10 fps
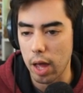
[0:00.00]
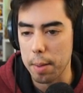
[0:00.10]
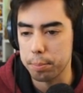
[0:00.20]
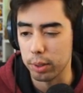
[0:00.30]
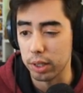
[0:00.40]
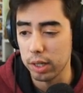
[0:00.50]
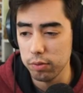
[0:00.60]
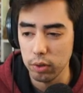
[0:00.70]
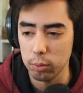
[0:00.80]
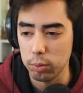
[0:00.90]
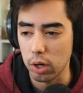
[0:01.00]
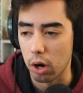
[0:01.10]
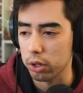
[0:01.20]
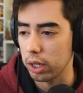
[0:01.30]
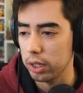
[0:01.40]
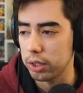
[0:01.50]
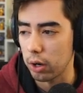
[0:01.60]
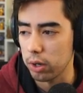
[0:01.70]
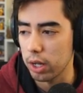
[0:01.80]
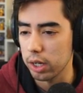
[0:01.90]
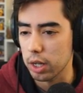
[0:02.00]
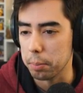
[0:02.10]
I believe we are getting Terry Honeycutt